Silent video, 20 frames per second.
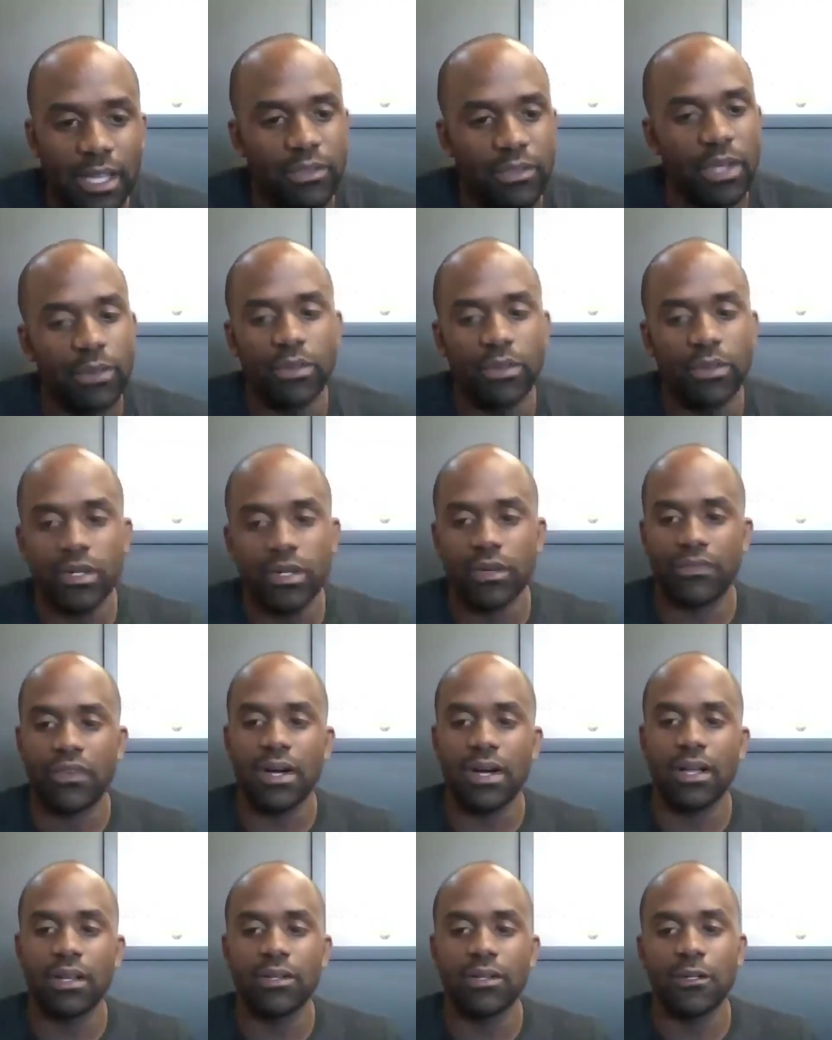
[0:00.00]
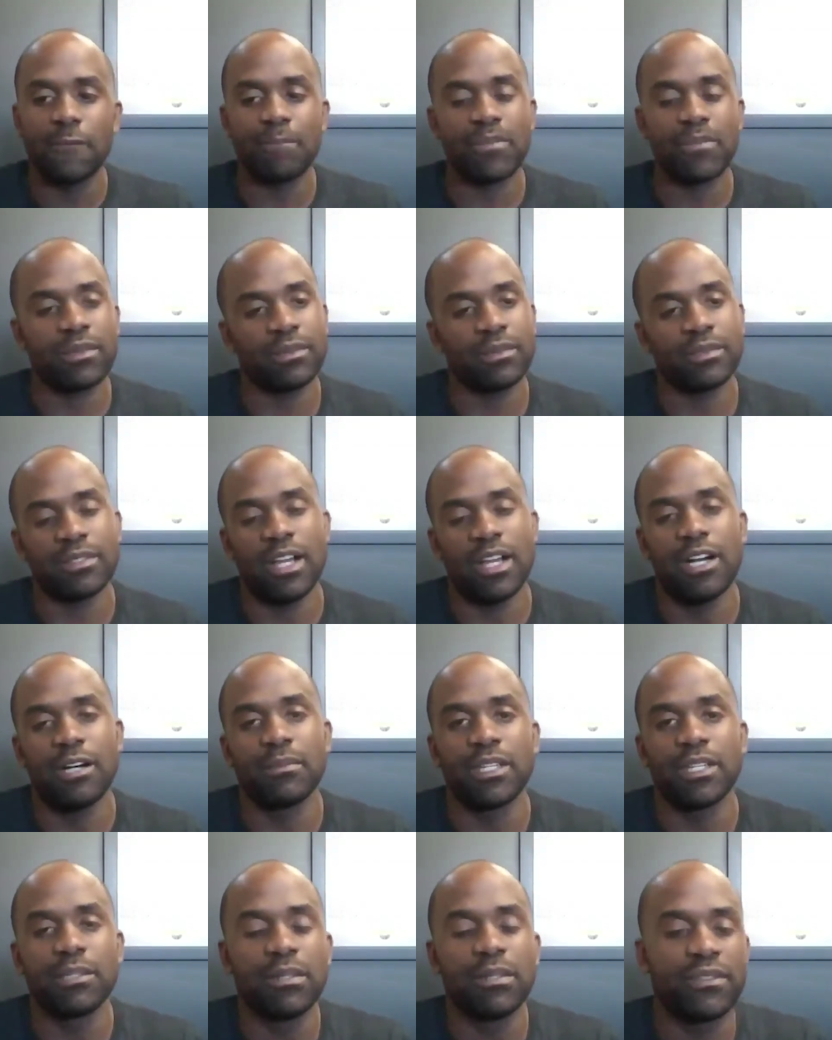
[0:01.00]
if they want to follow,
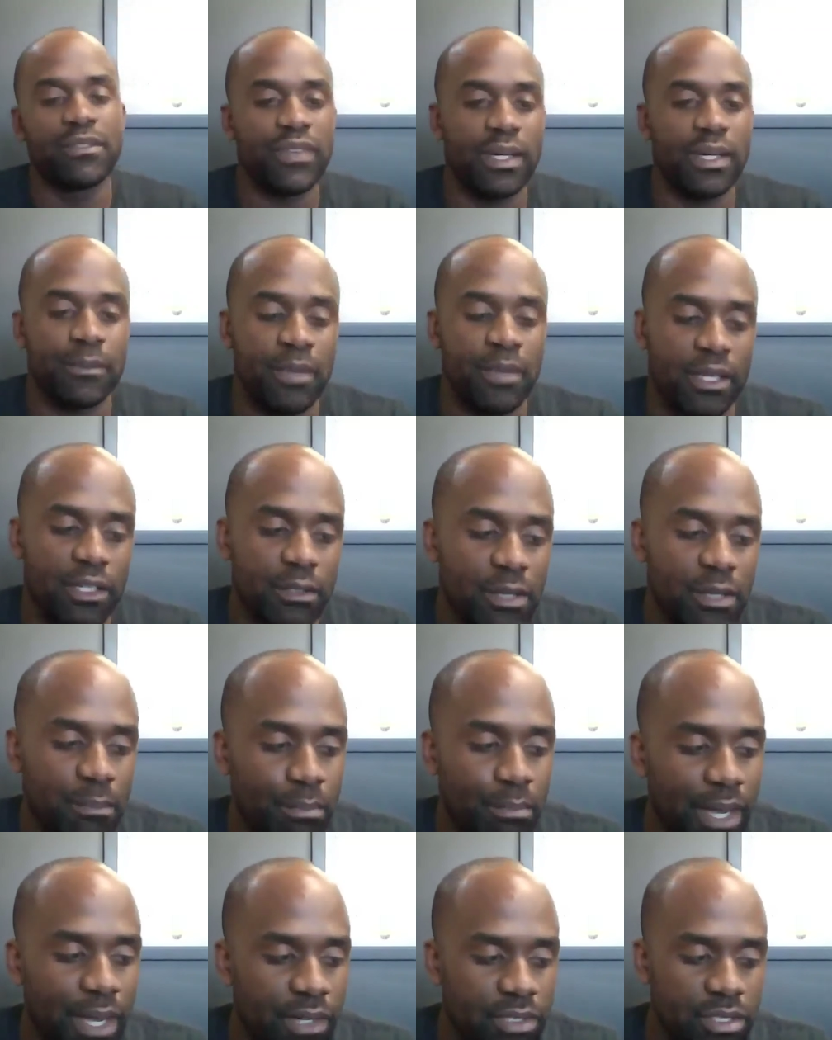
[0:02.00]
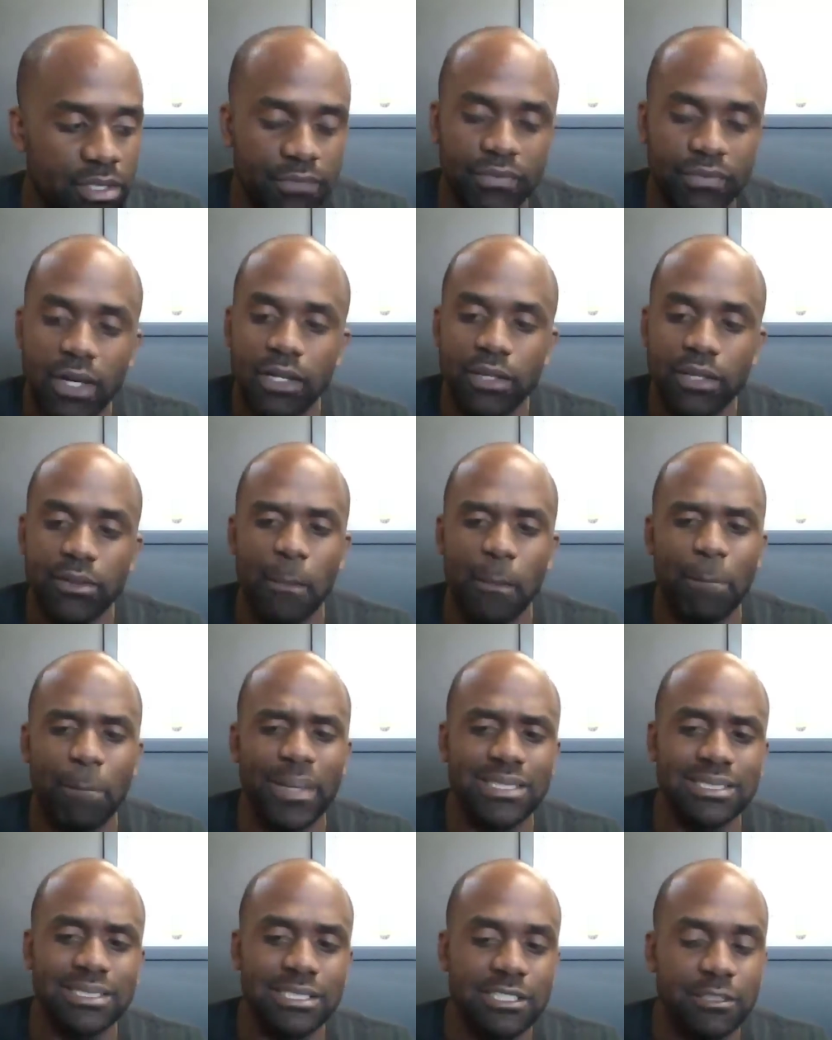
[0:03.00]
um, it'll be it'll be better to follow the
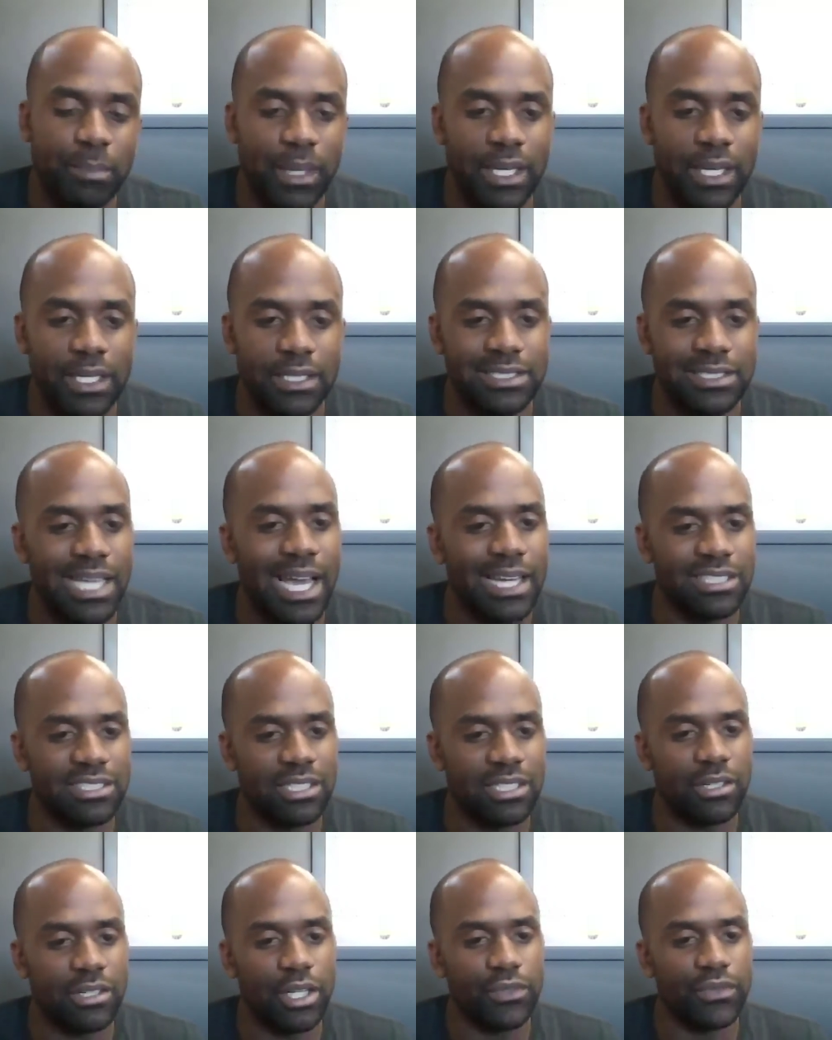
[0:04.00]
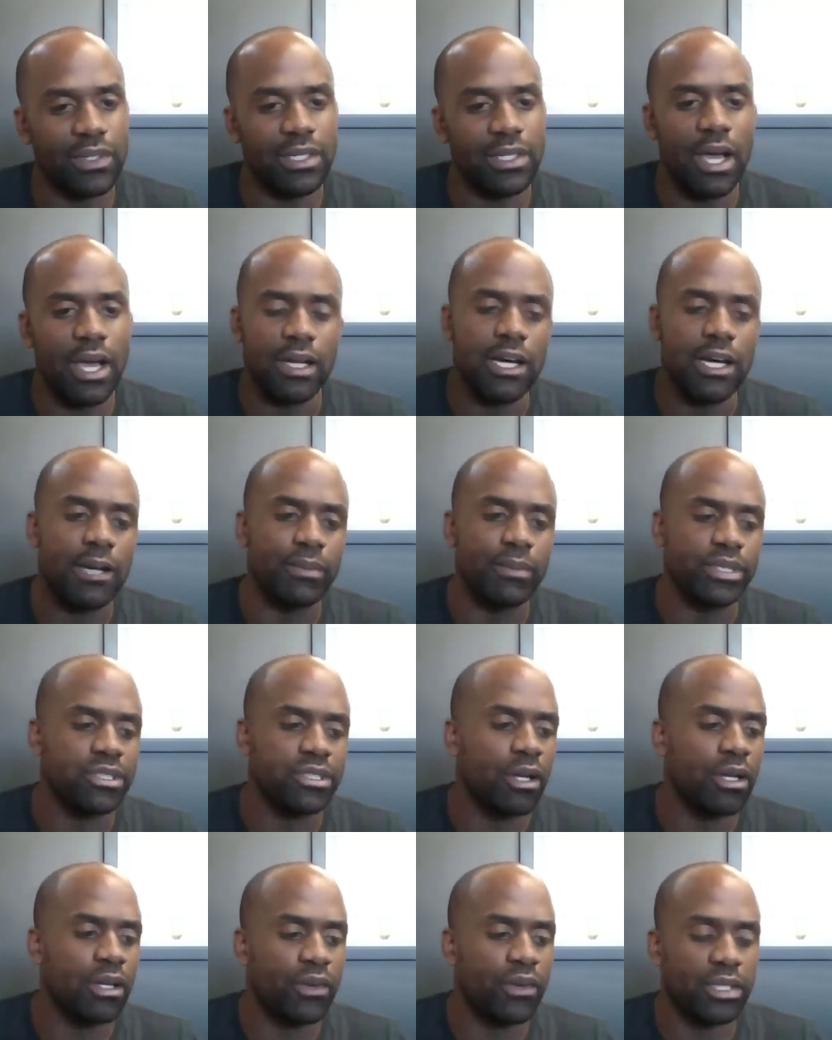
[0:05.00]
business page, dynasty crossfit dot com, because
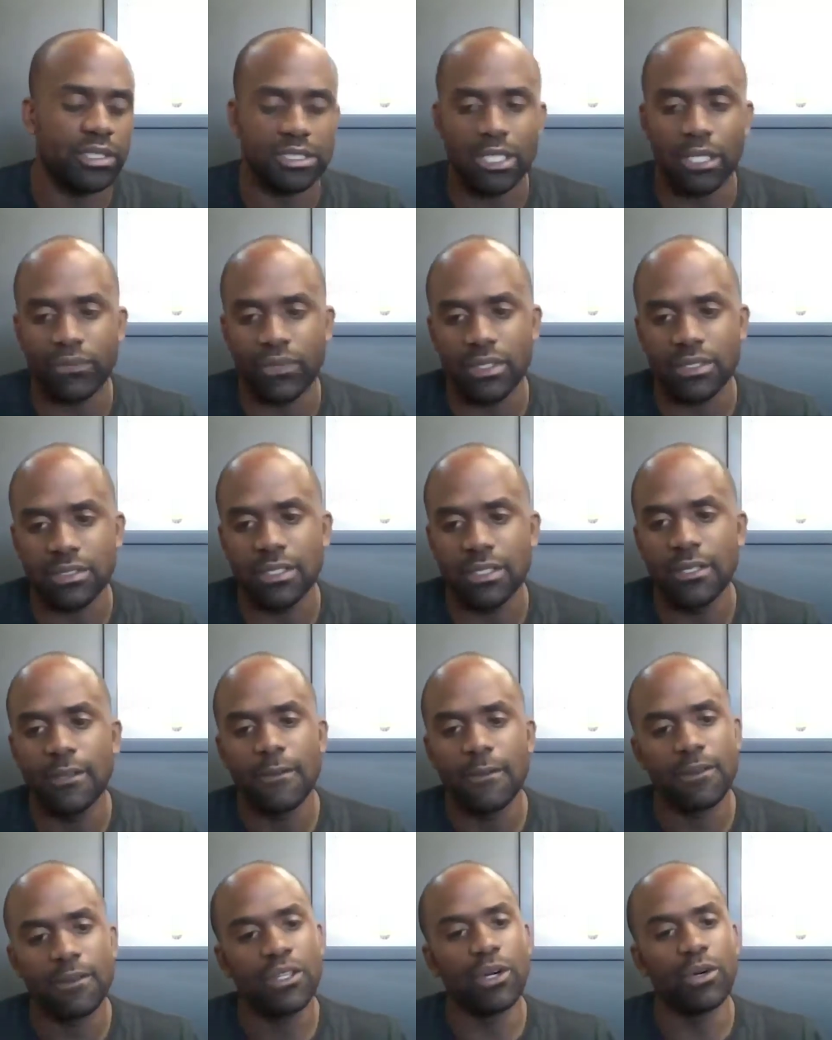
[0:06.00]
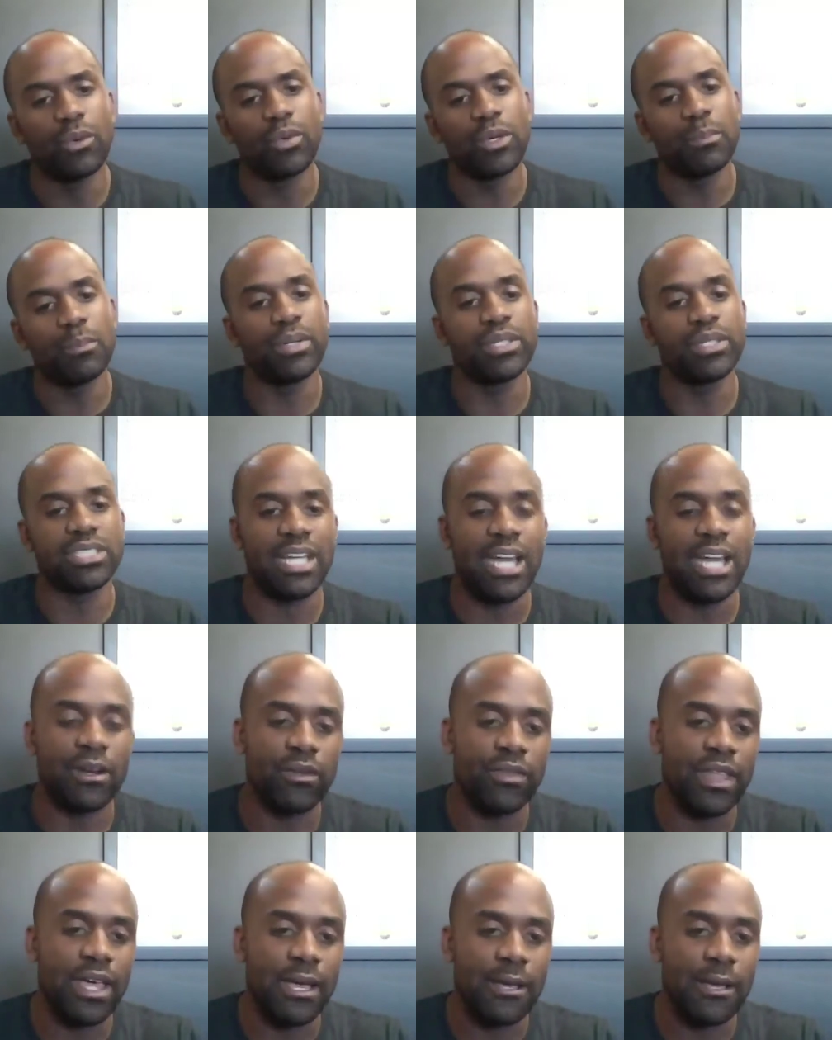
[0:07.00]
all of our stuff is, you know, we push it out on
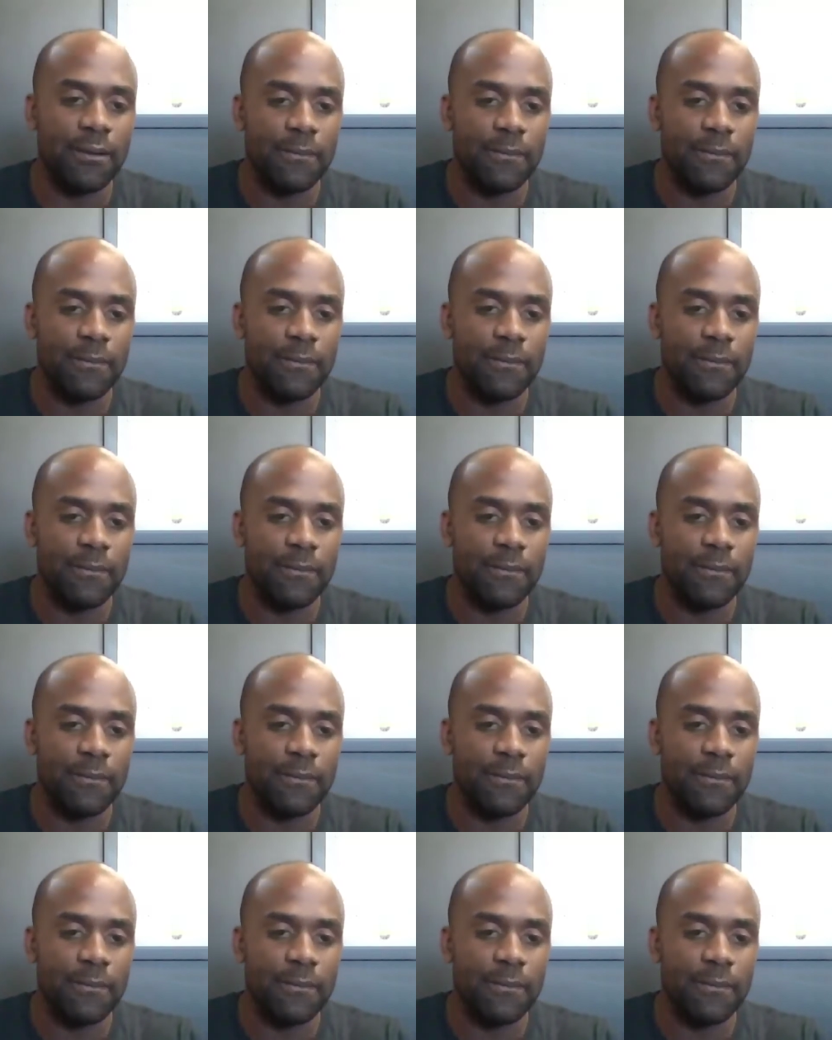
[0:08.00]
that,